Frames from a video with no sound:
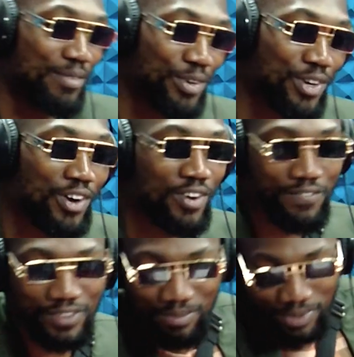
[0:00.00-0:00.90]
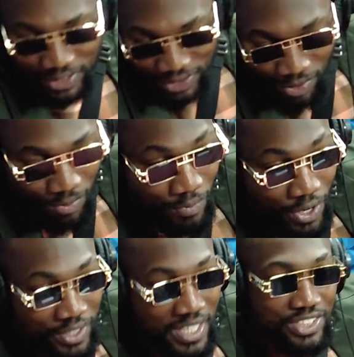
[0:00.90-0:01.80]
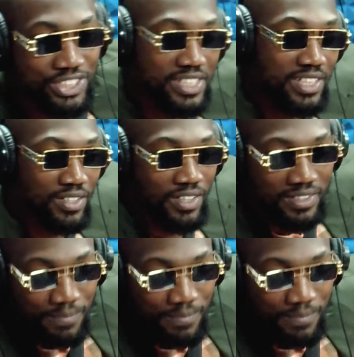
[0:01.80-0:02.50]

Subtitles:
we got comfortable, you know, we were under the shit a lot